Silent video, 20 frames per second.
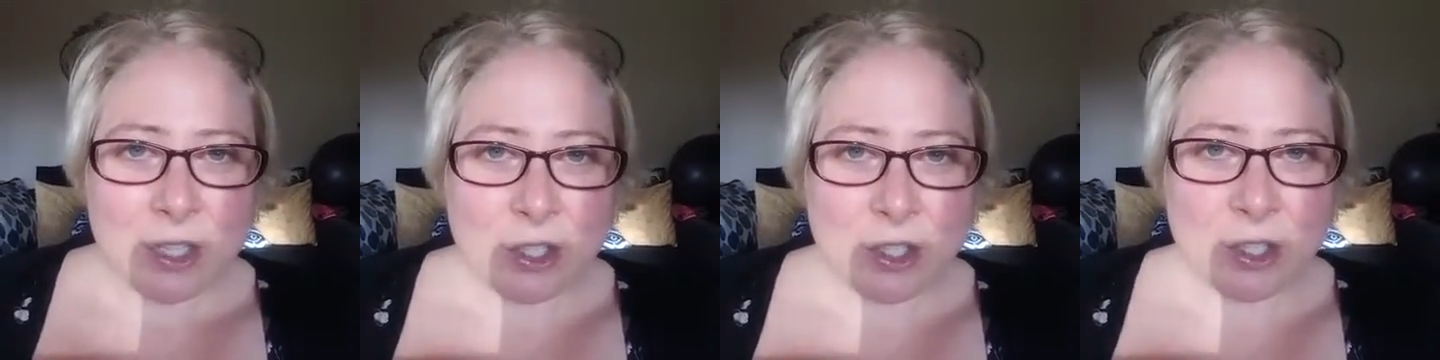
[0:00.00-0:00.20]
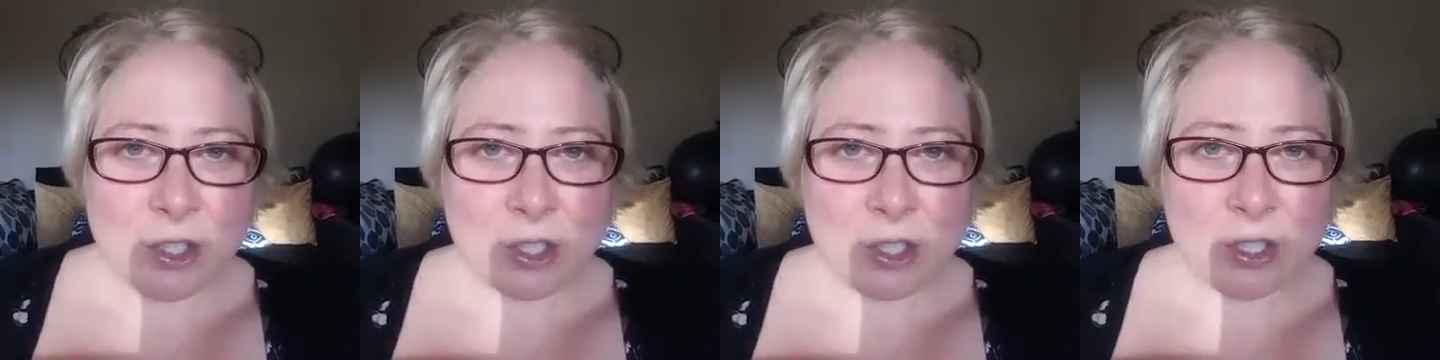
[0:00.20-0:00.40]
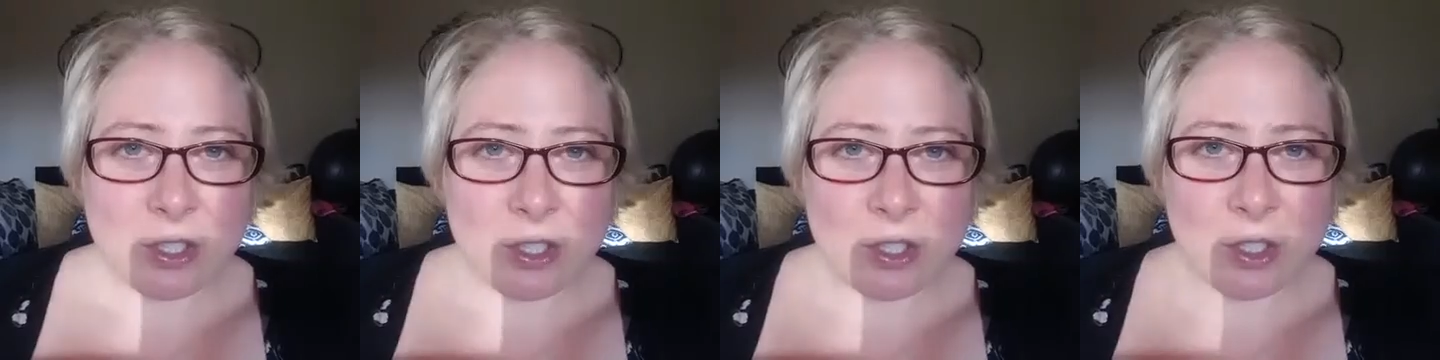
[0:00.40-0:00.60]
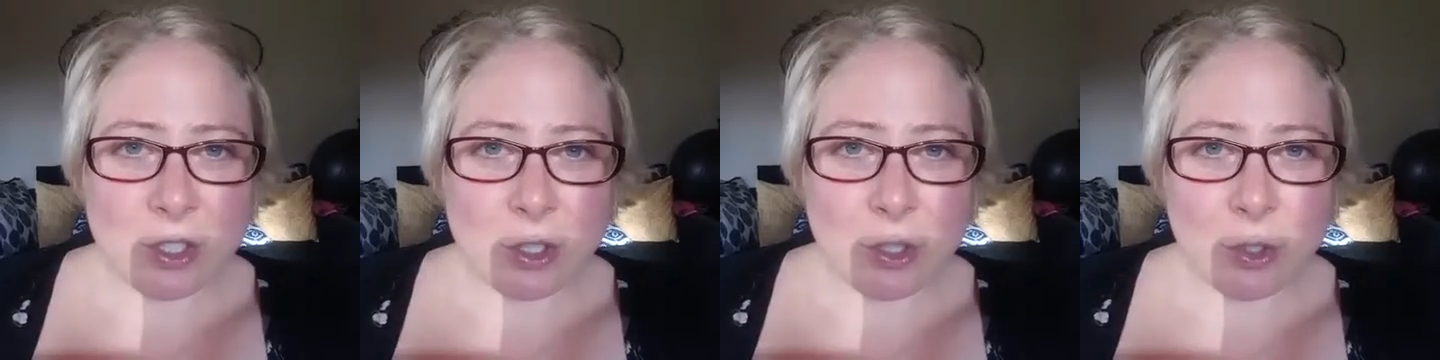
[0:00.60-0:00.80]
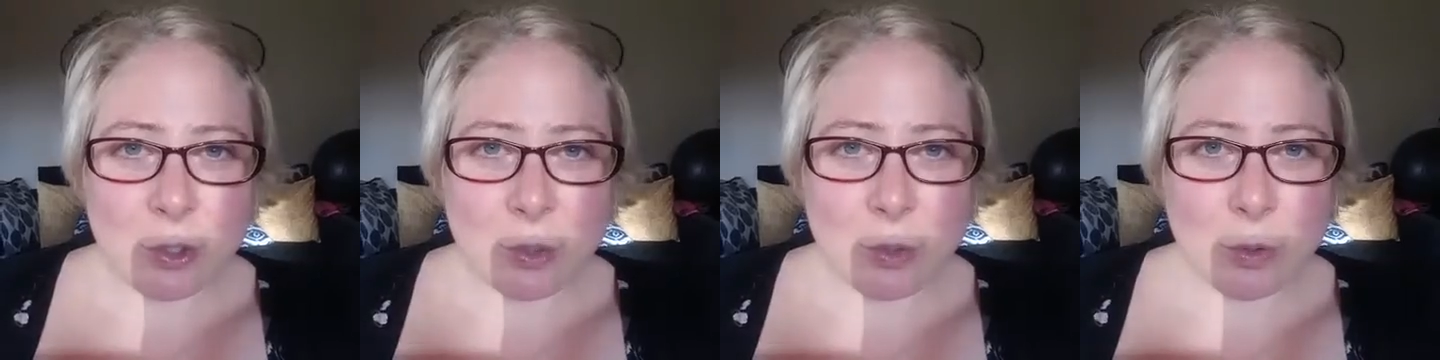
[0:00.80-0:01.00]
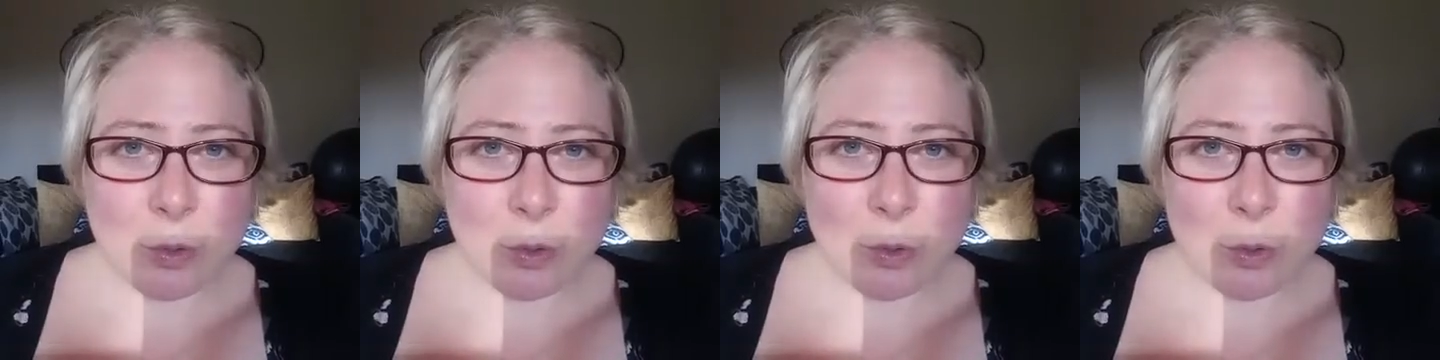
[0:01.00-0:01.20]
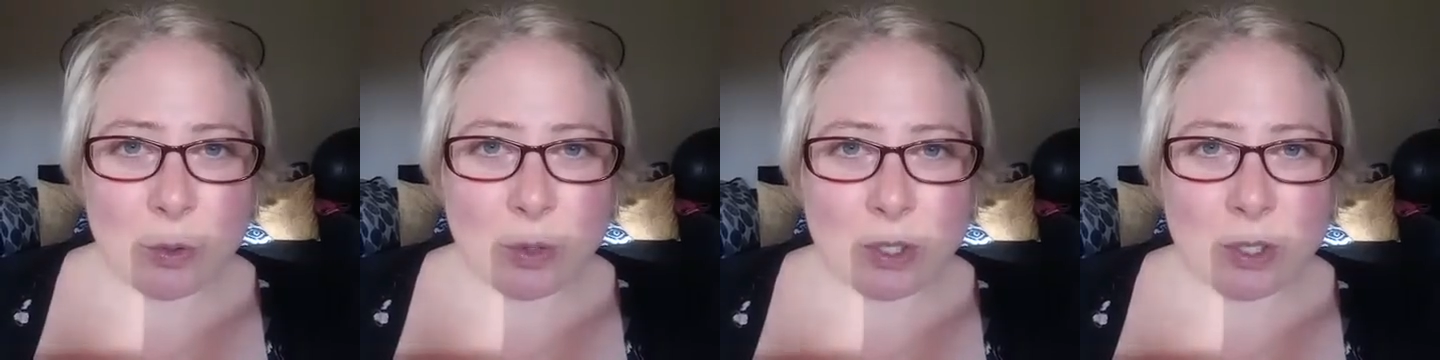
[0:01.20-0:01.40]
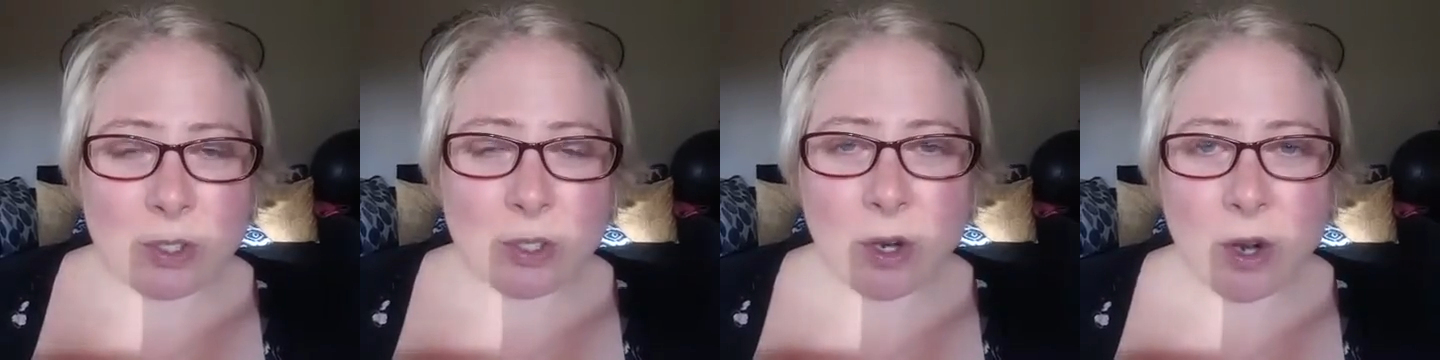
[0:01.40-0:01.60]
just to
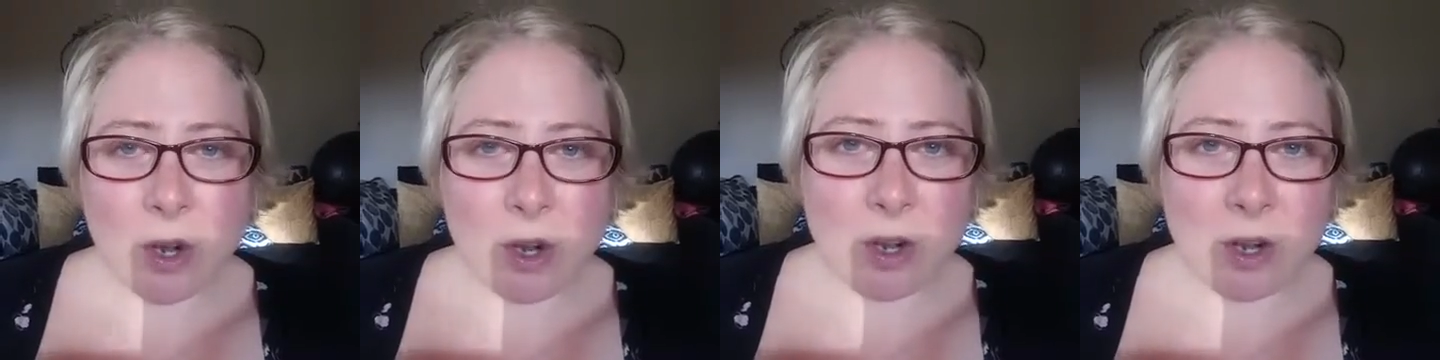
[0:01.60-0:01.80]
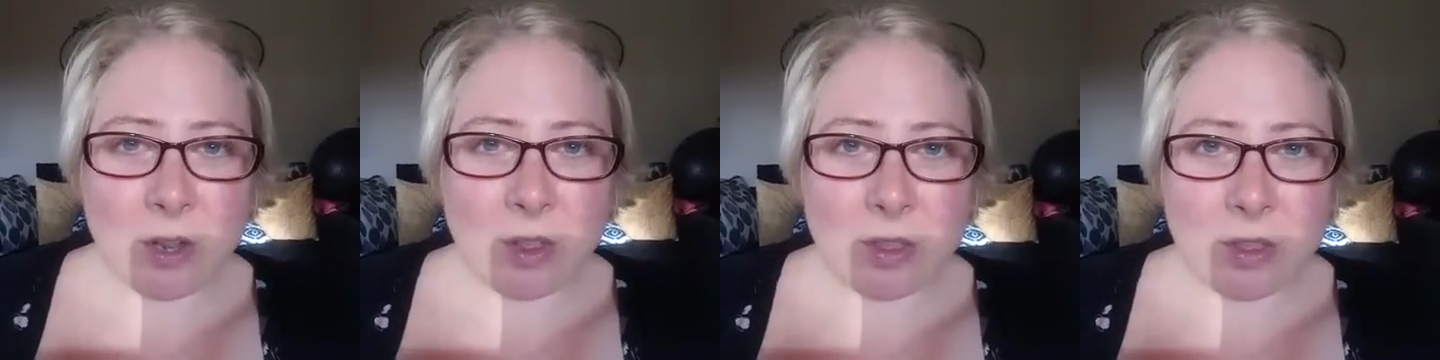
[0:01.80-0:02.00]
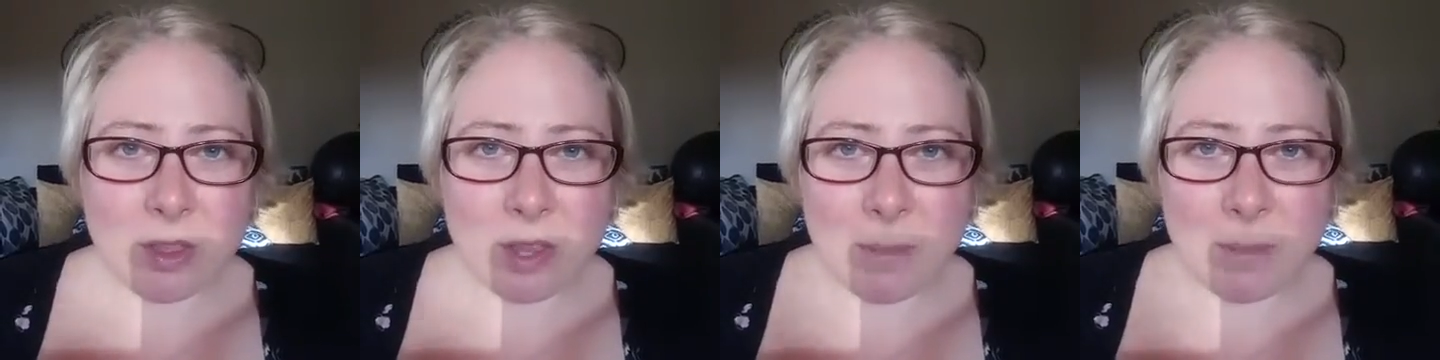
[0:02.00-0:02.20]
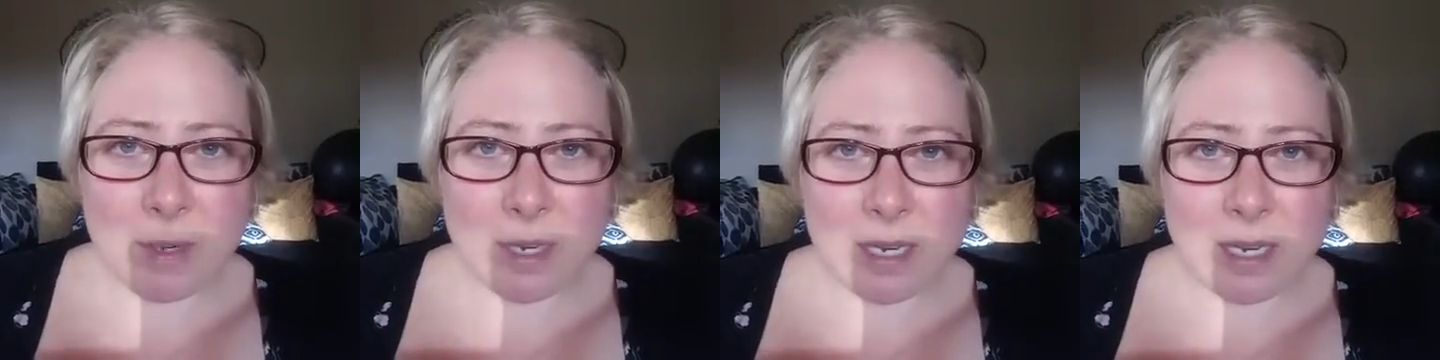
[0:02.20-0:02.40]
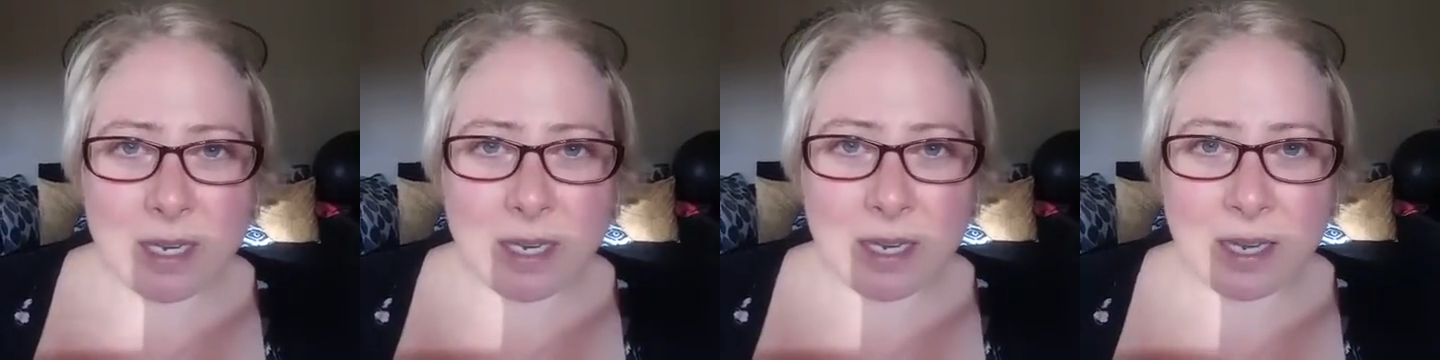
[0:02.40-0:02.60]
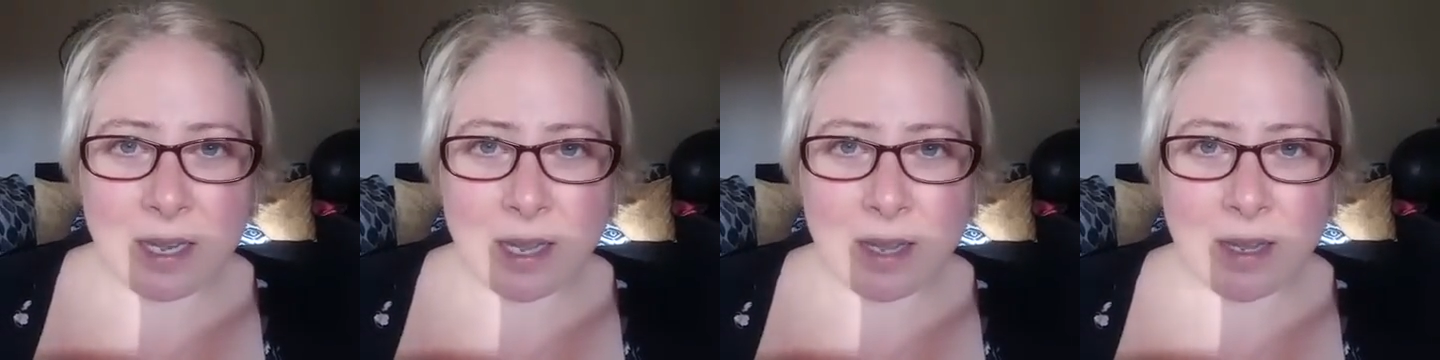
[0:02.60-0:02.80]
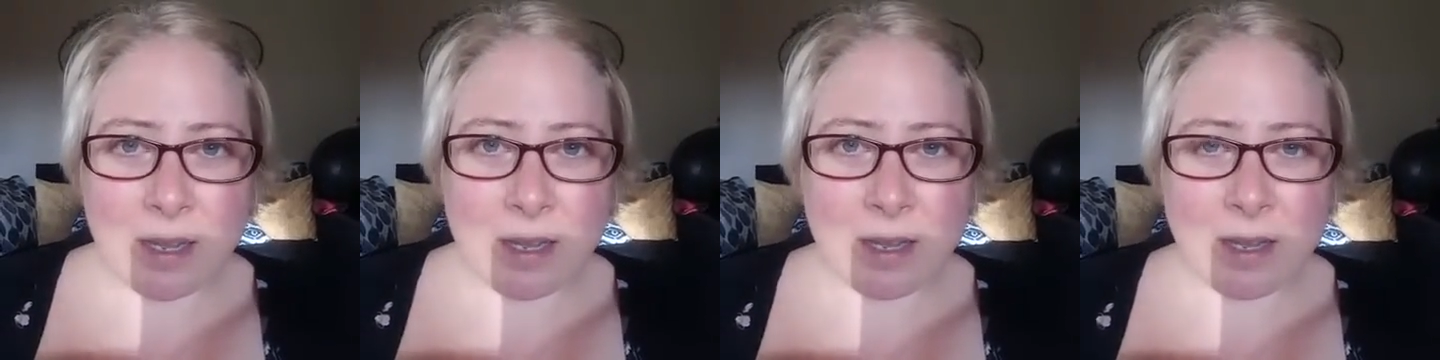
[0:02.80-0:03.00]
start limiting